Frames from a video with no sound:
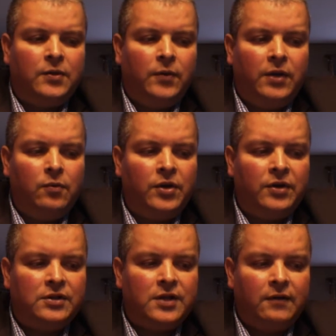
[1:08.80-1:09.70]
3, we're
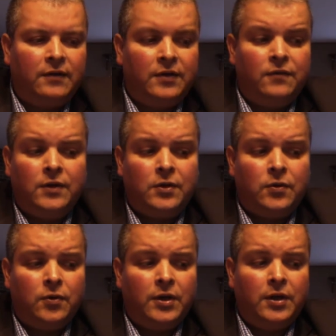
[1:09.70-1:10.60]
going to talk about the
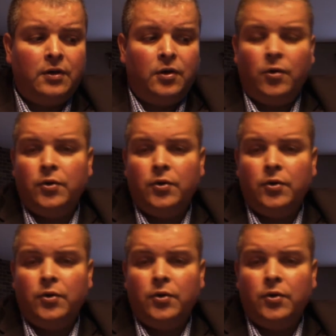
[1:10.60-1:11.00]
inventory, know your